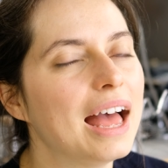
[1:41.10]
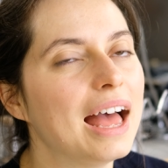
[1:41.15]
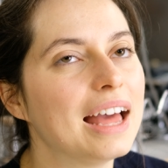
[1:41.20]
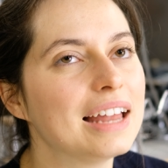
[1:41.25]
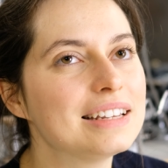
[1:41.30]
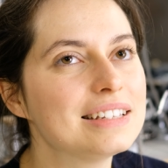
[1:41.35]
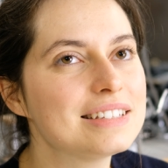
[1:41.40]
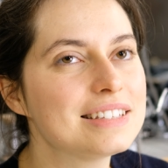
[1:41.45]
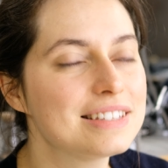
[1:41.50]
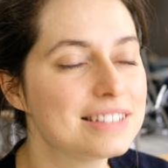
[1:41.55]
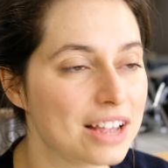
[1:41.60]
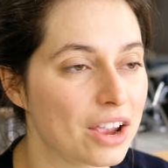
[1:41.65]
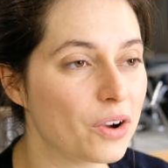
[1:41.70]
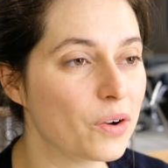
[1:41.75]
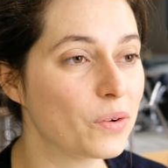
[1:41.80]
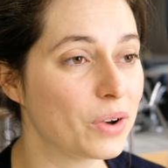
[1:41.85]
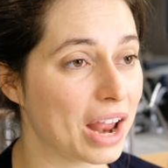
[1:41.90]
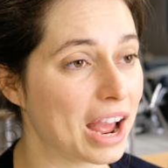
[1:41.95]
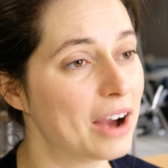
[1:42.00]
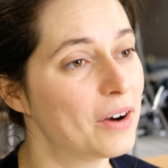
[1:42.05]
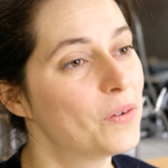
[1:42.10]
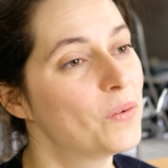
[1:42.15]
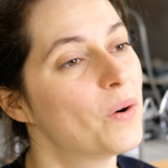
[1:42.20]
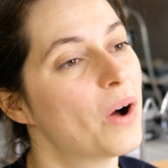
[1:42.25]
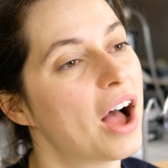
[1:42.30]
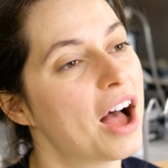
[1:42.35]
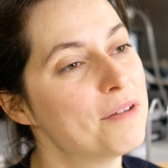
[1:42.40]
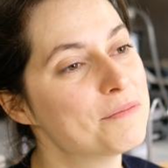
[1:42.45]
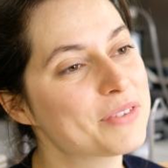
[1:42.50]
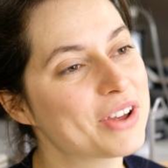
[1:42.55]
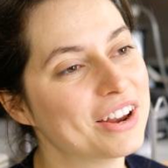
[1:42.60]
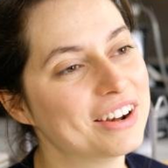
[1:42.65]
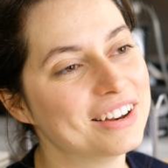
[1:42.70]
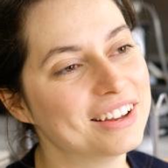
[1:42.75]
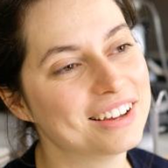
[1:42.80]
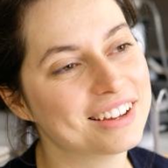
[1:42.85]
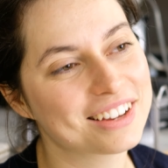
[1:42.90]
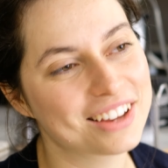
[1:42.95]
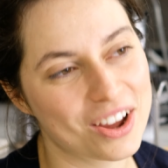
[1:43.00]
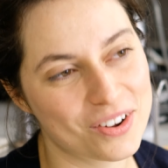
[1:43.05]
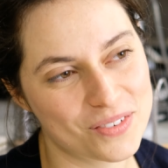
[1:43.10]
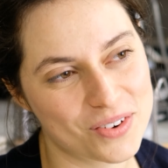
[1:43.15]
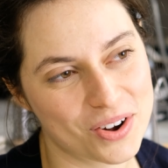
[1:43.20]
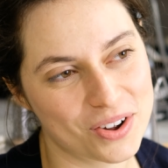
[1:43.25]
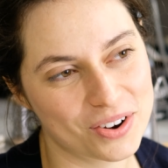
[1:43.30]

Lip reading: And so now I'm going to go